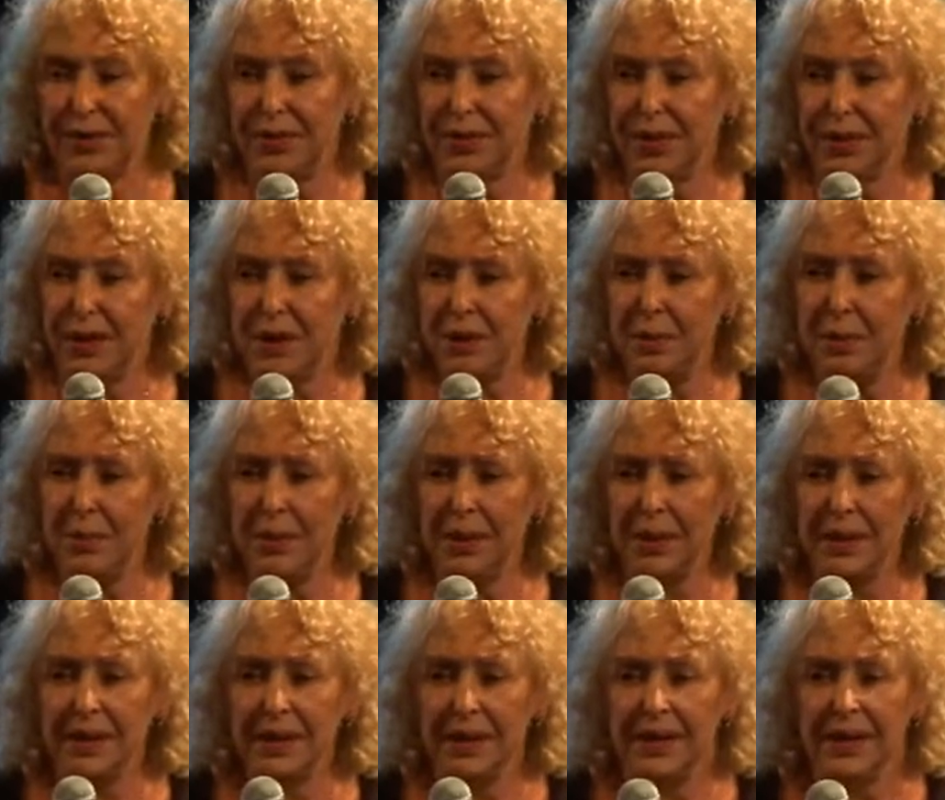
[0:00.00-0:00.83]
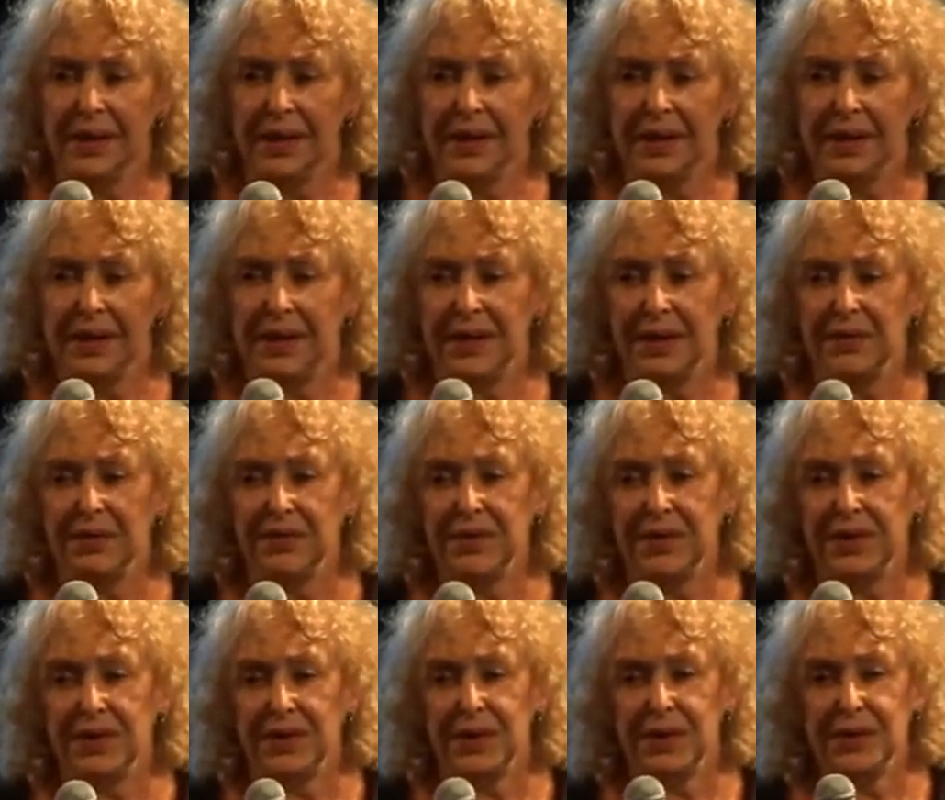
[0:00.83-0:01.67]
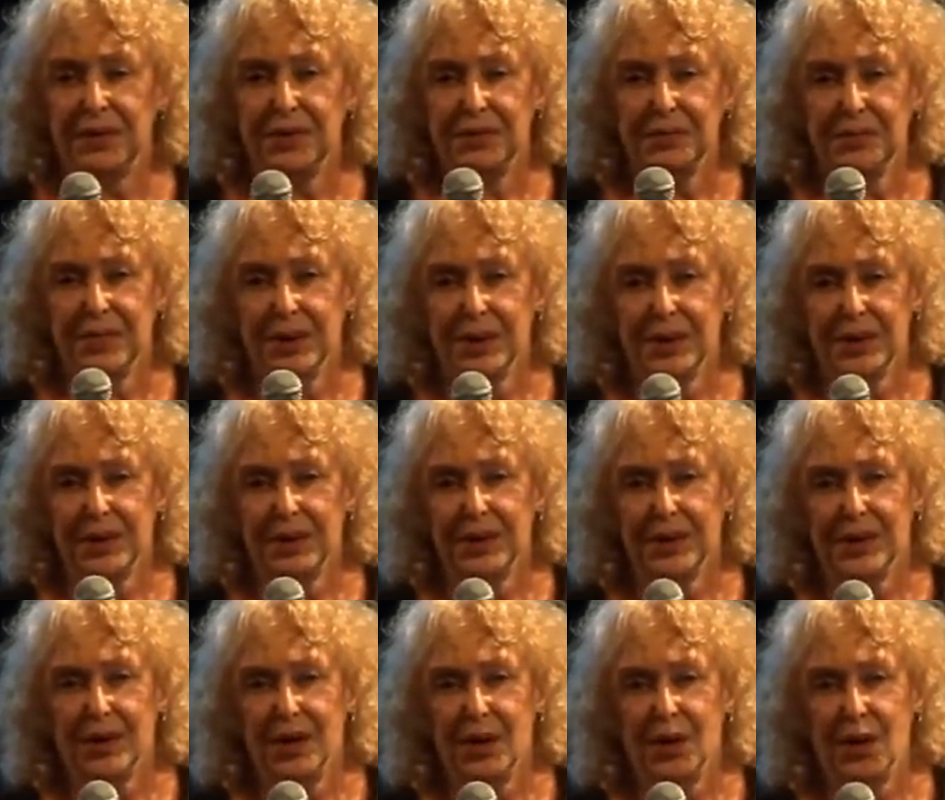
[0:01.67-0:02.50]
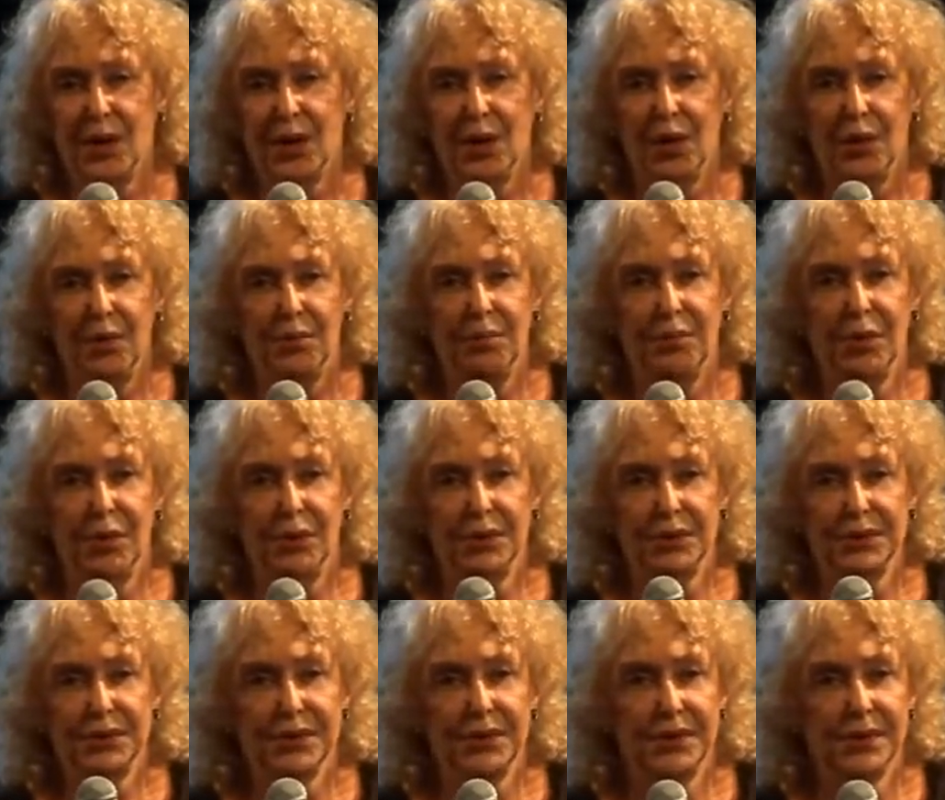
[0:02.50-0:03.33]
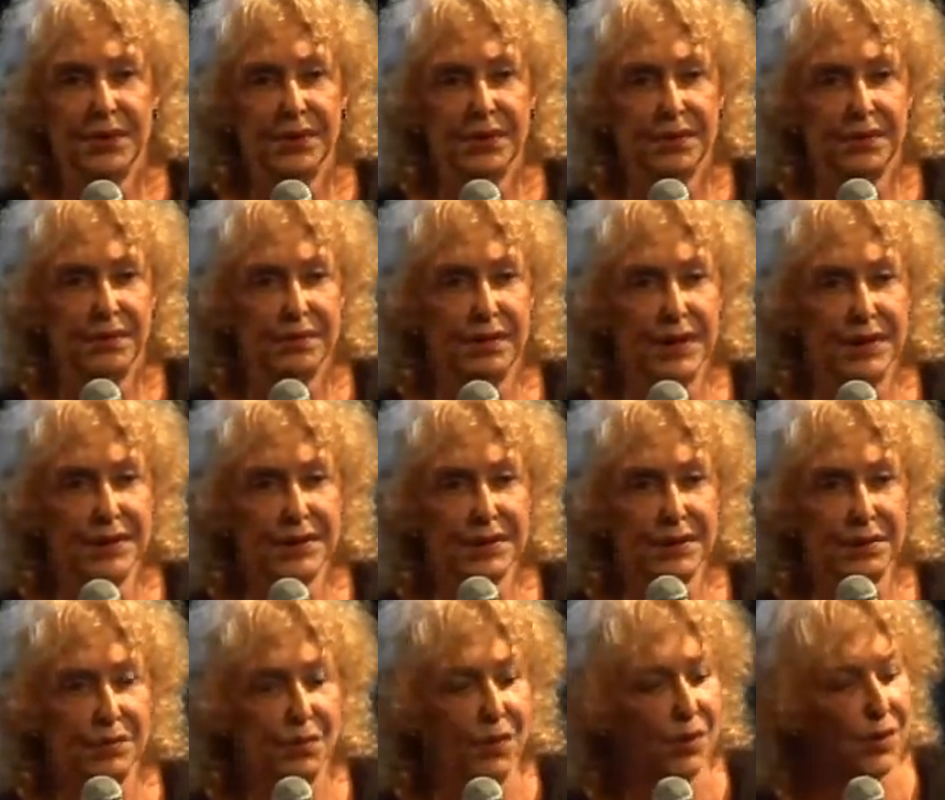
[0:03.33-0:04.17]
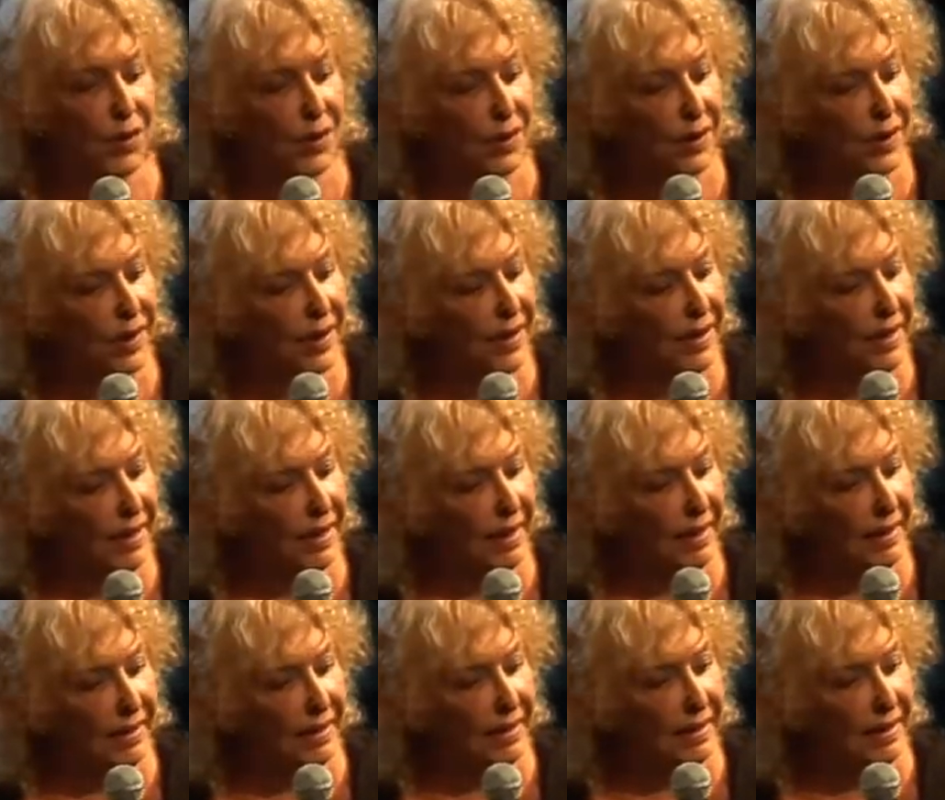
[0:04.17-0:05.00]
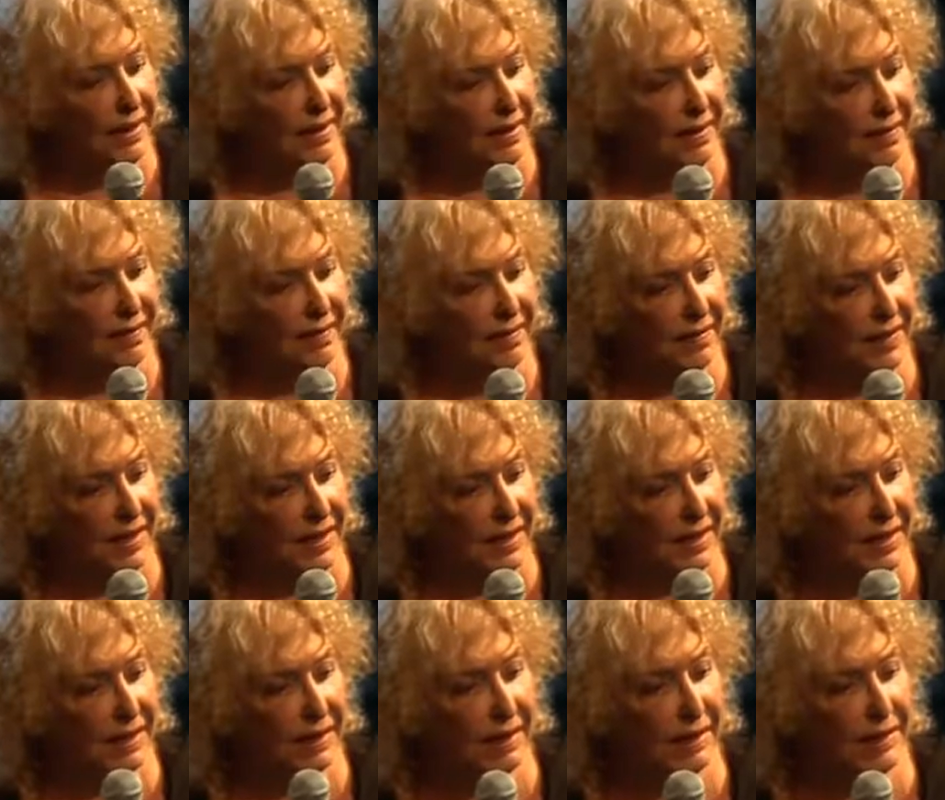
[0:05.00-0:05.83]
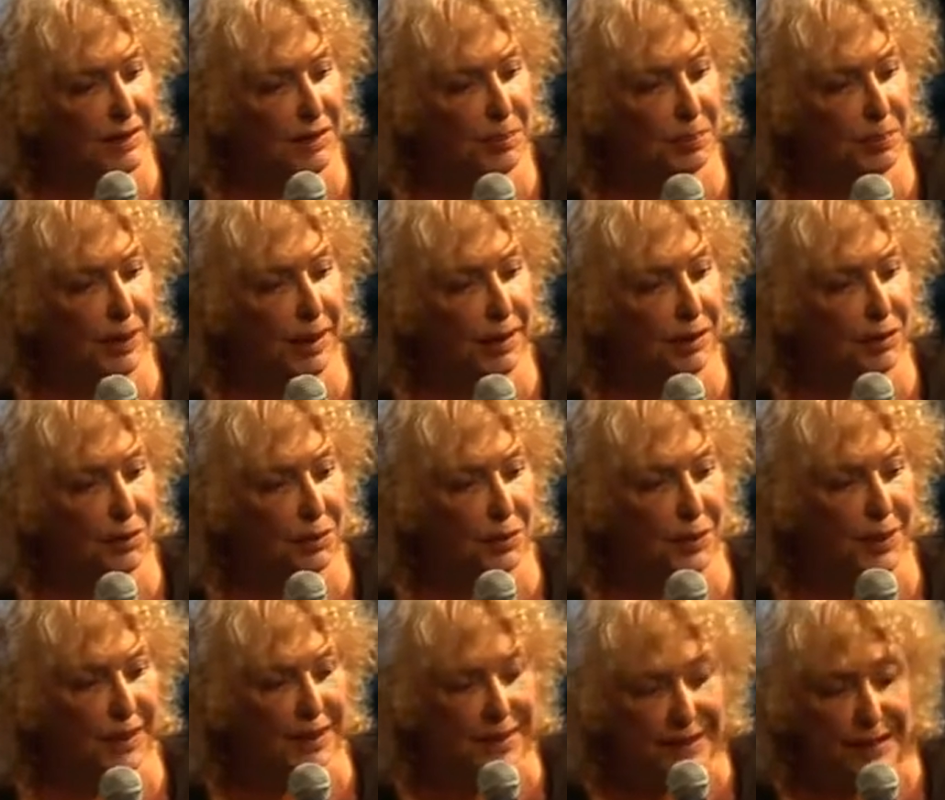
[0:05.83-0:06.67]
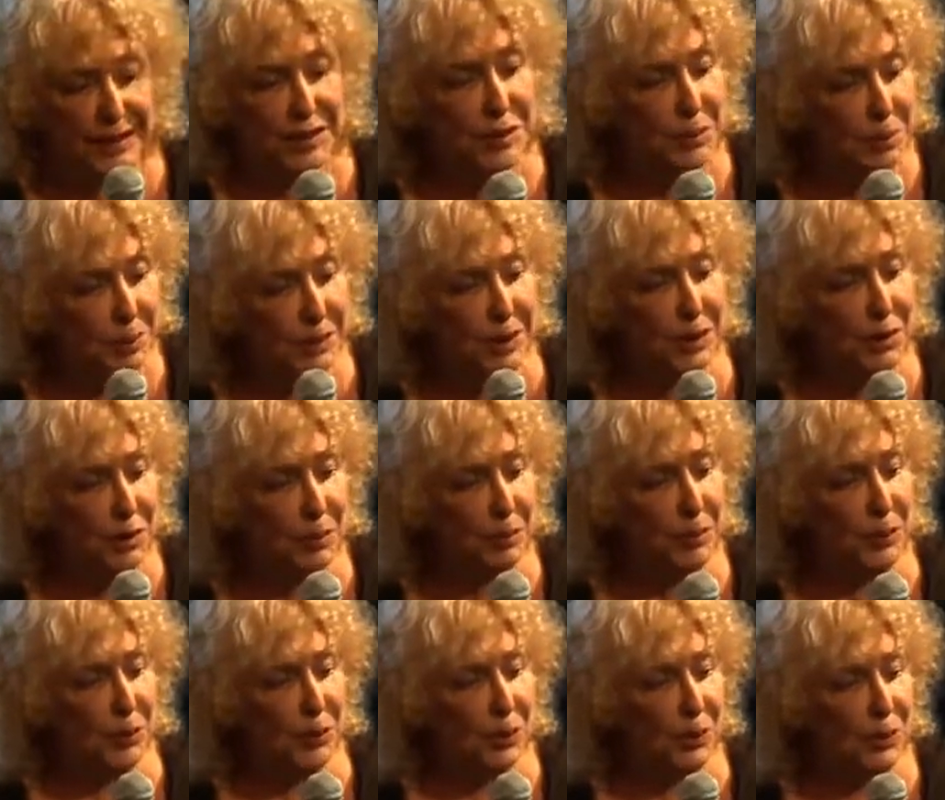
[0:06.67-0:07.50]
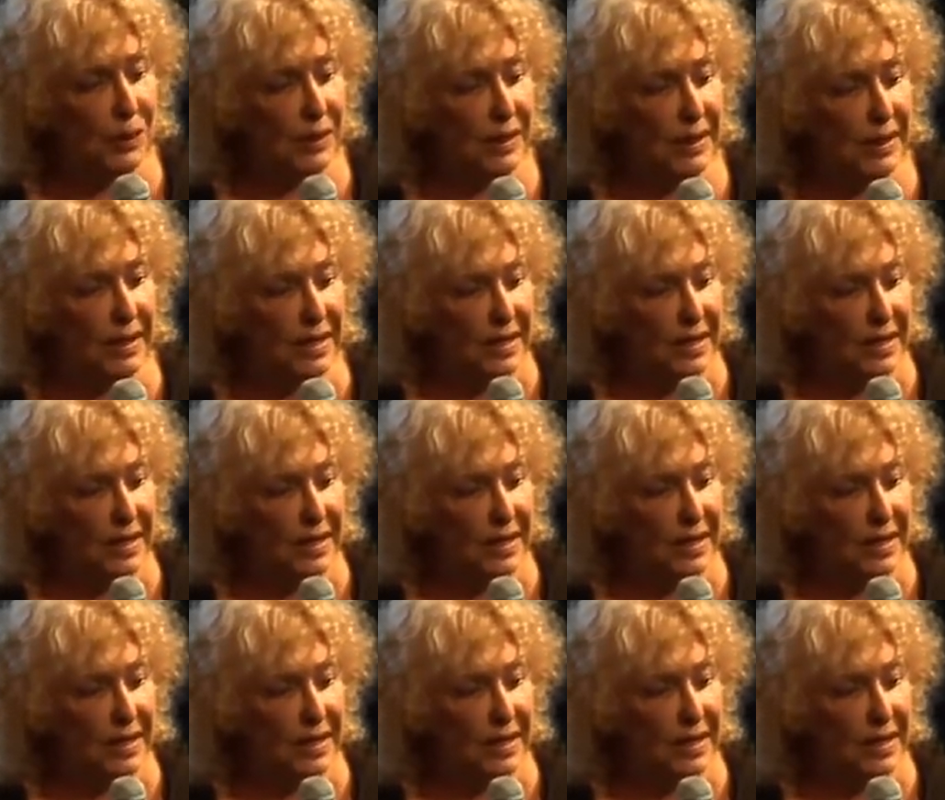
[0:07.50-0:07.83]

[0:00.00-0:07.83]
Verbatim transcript: theme even into my uh, most recent work and the inexplic inexplicable